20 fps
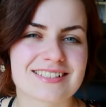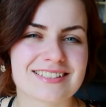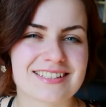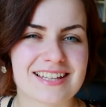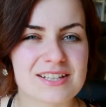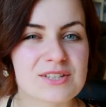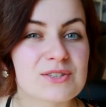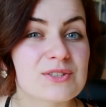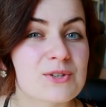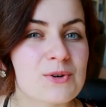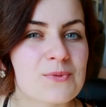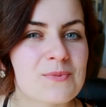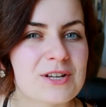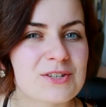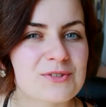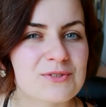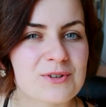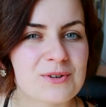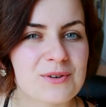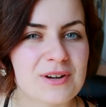Thank you so
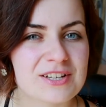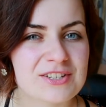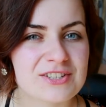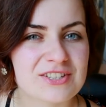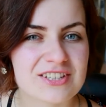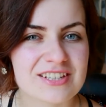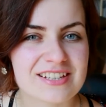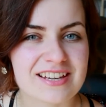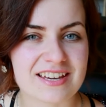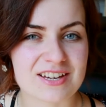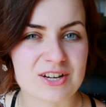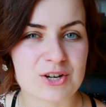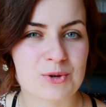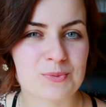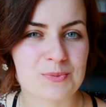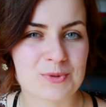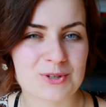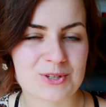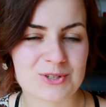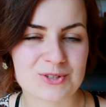much for watching. I
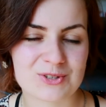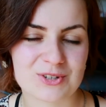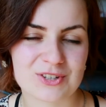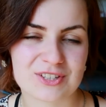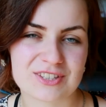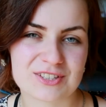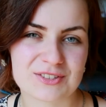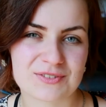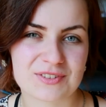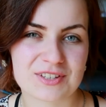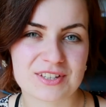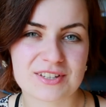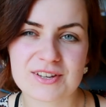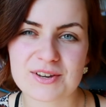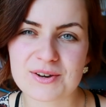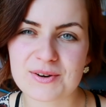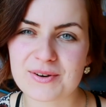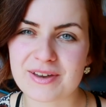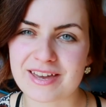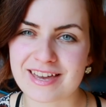hope you enjoyed this
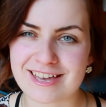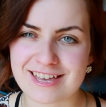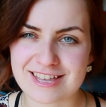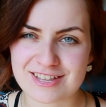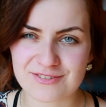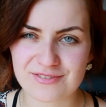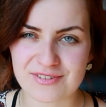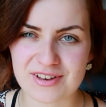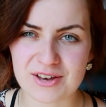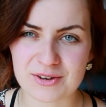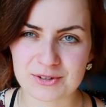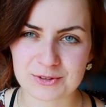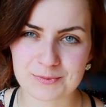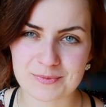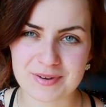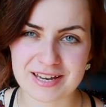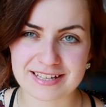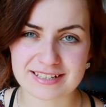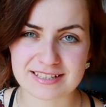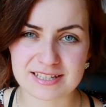video and found
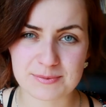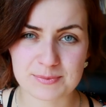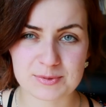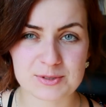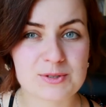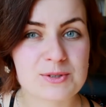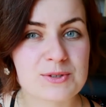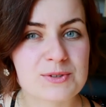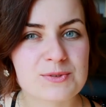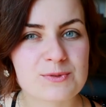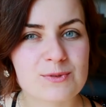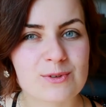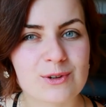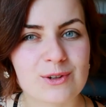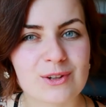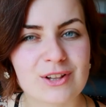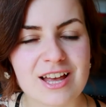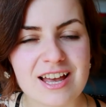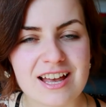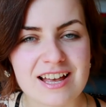my tips
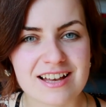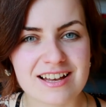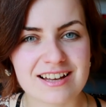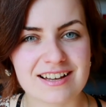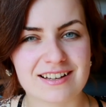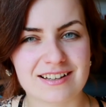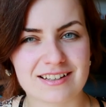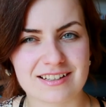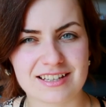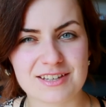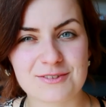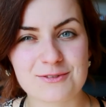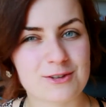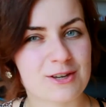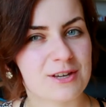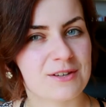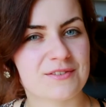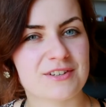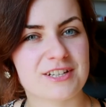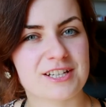useful. Uh, if you
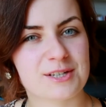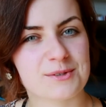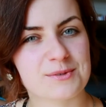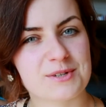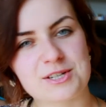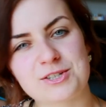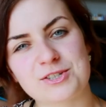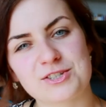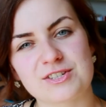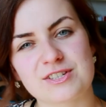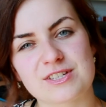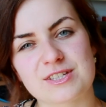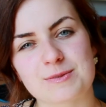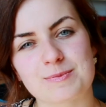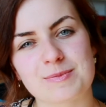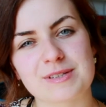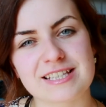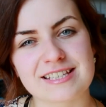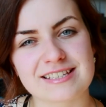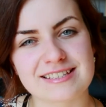have any questions,
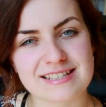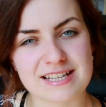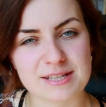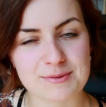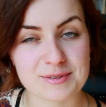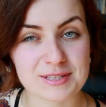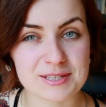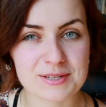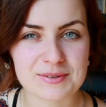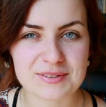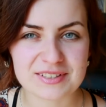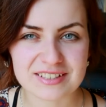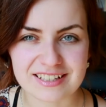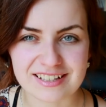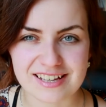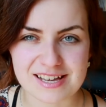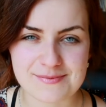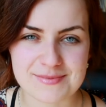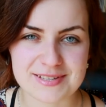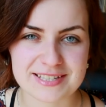please let me know in the
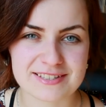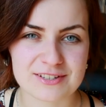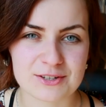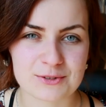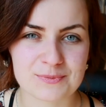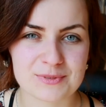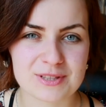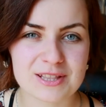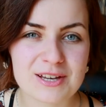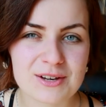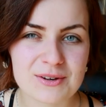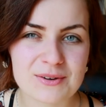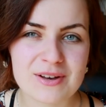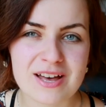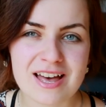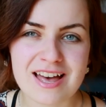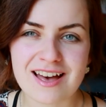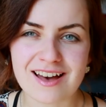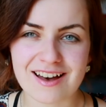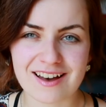comments down below.
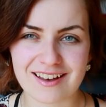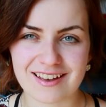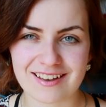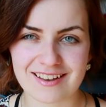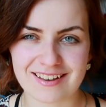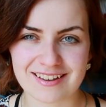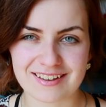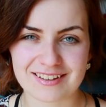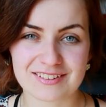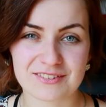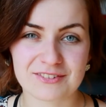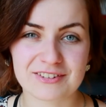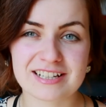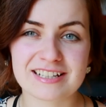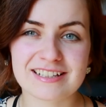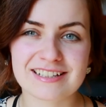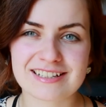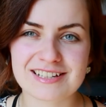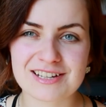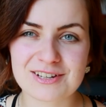I
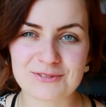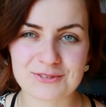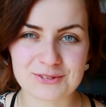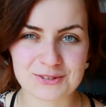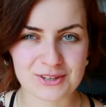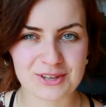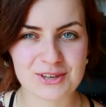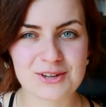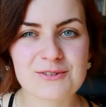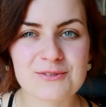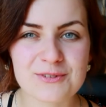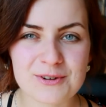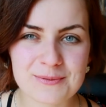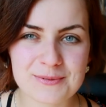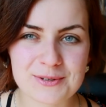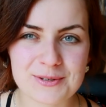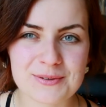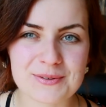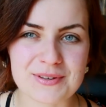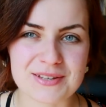really love to hear from
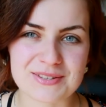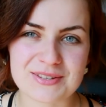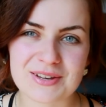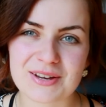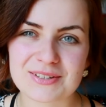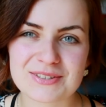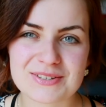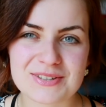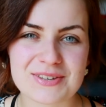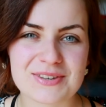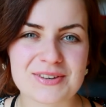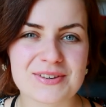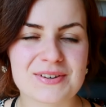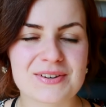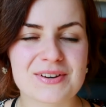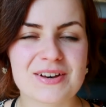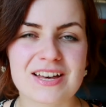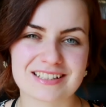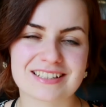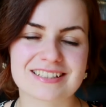you and talk to
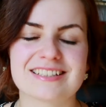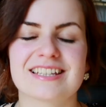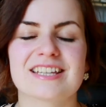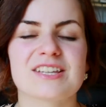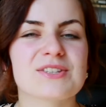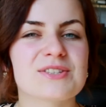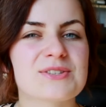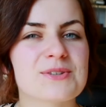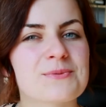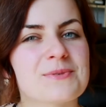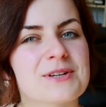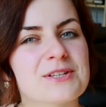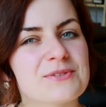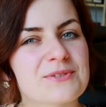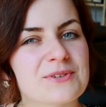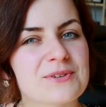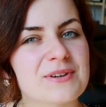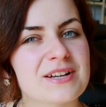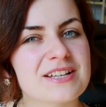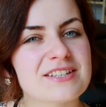you. Thank you so much
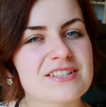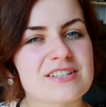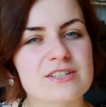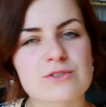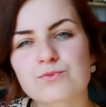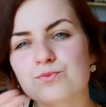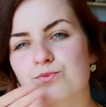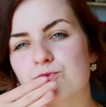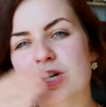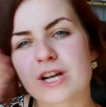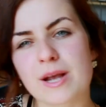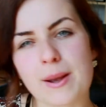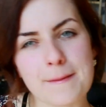for watching.